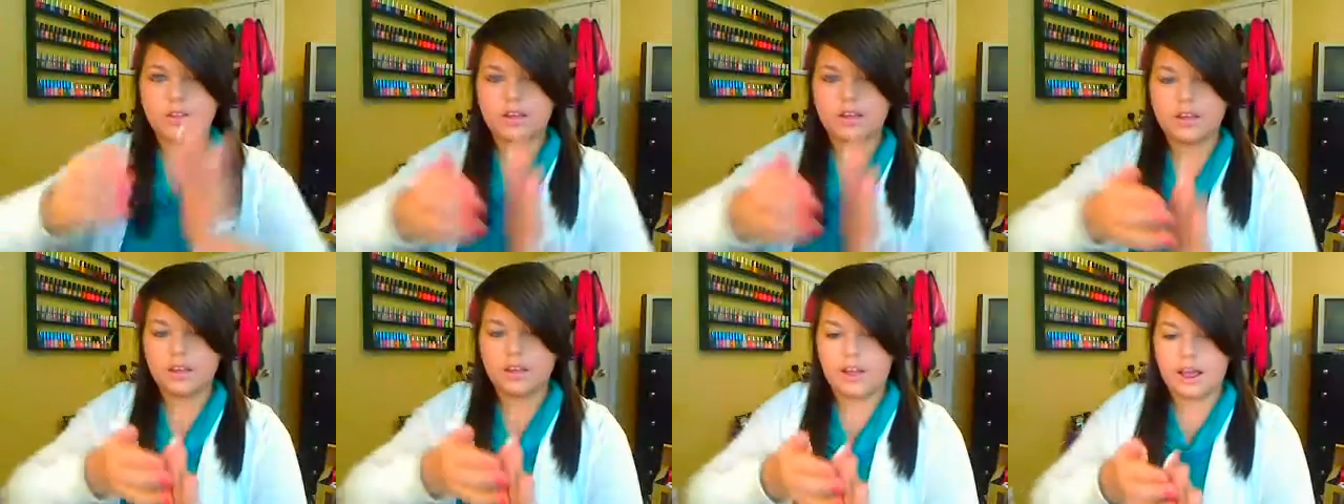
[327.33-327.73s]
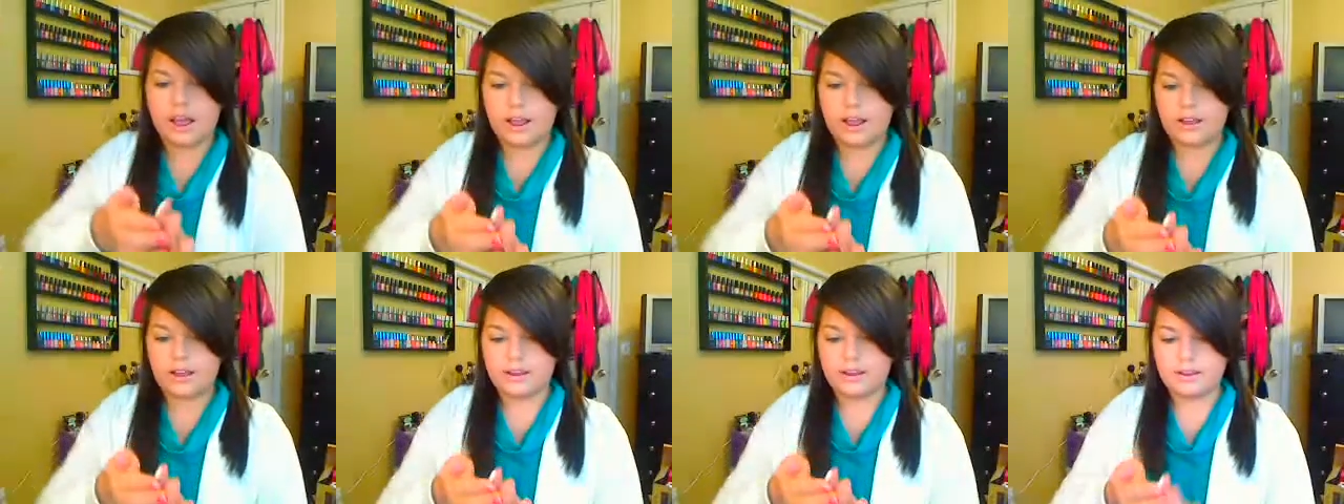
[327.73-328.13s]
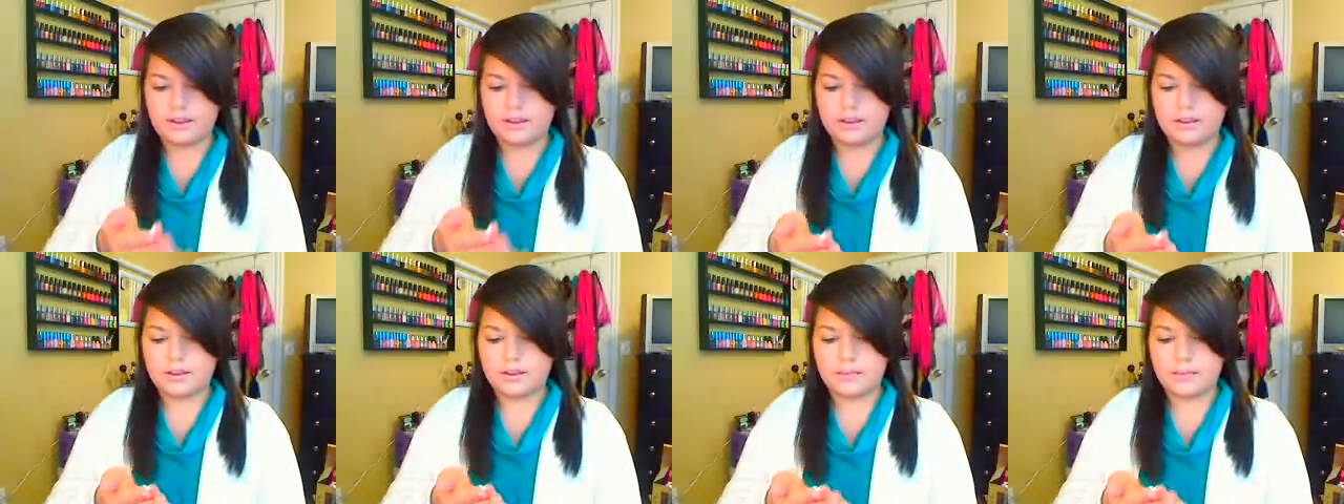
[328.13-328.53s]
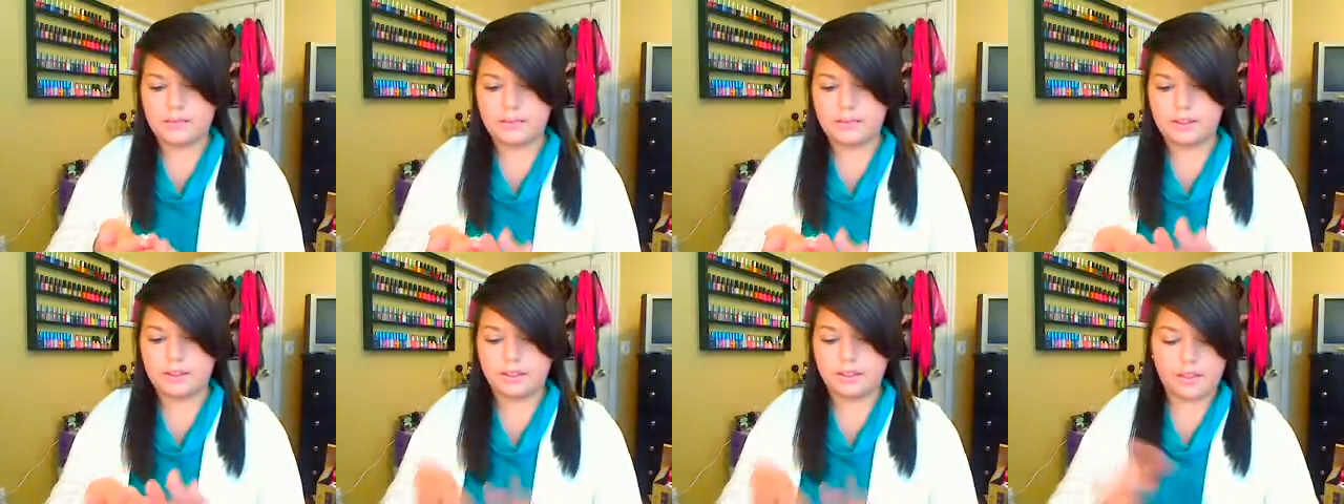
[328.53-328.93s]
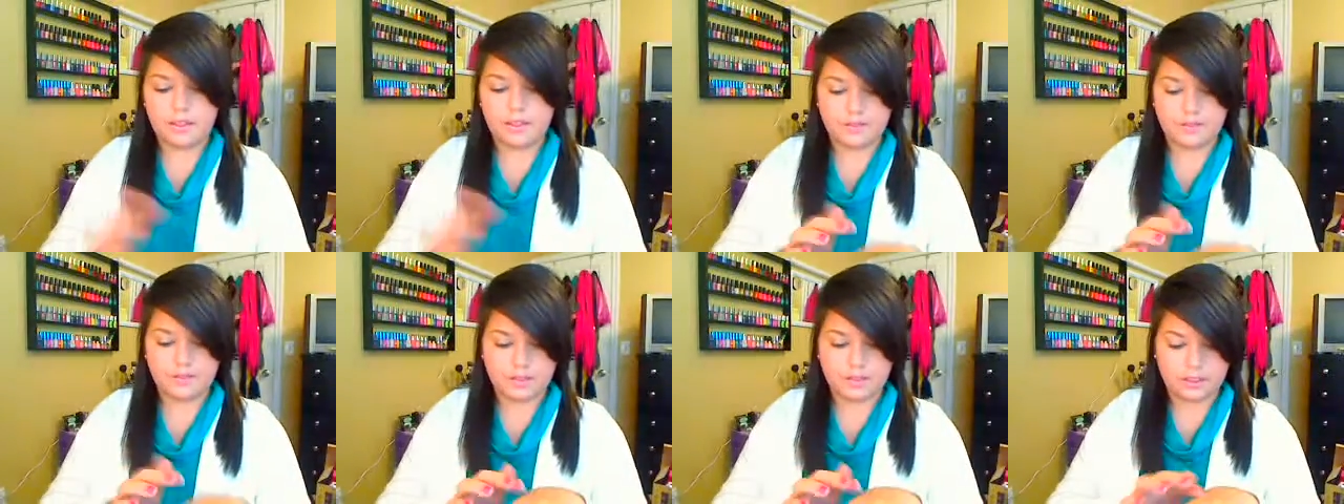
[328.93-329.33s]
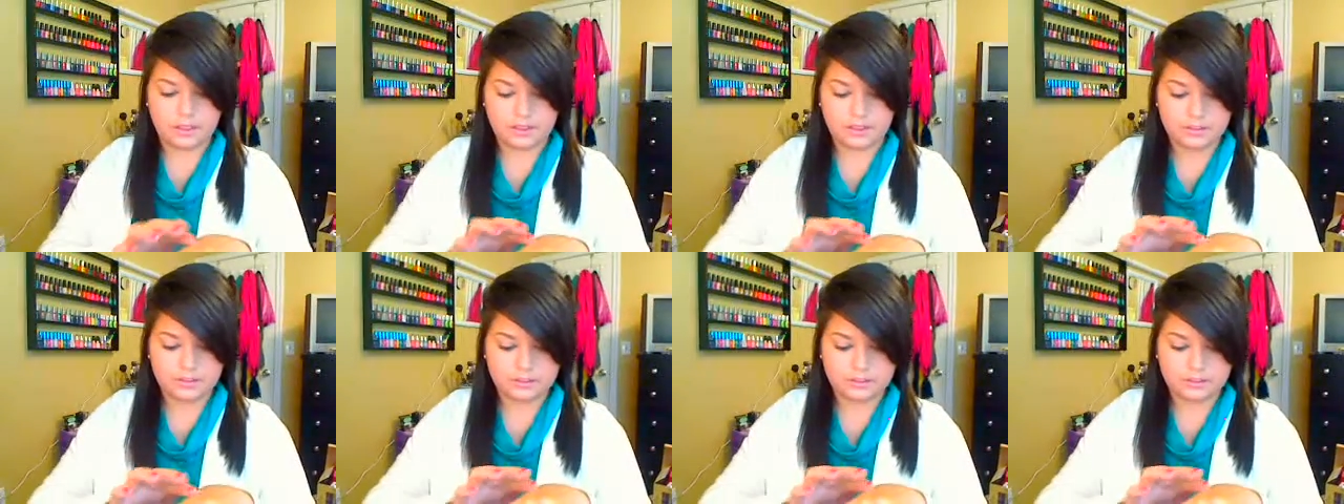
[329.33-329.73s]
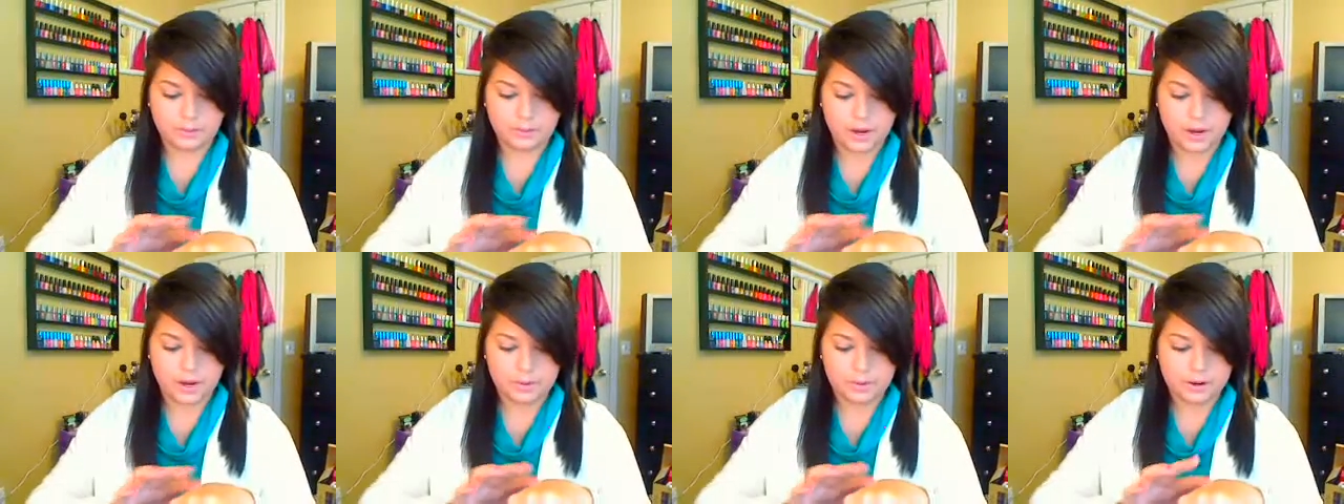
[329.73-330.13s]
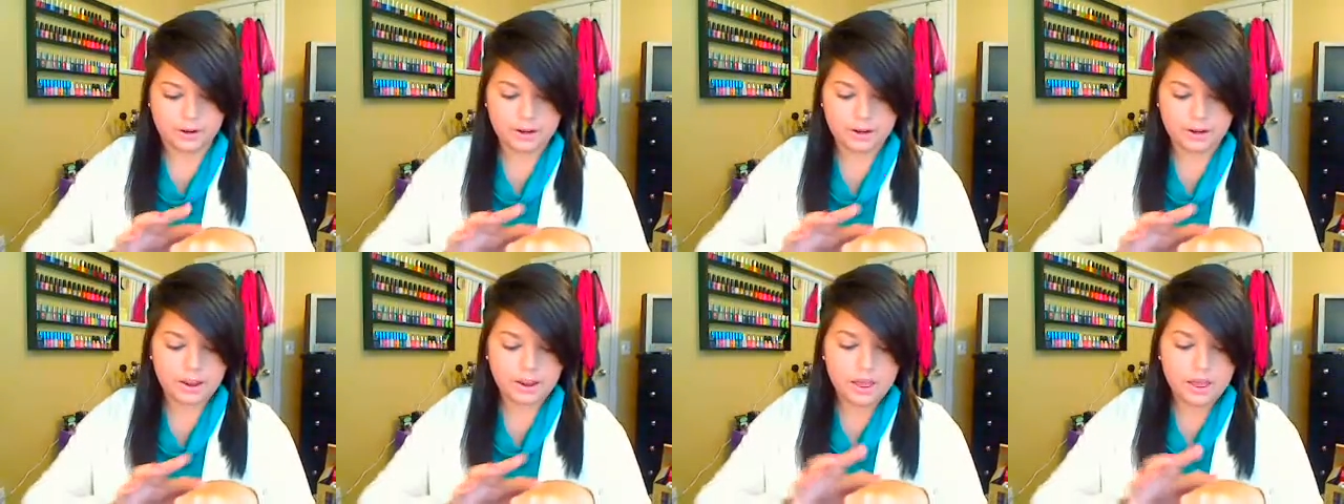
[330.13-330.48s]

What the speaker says: And I am loving this primer.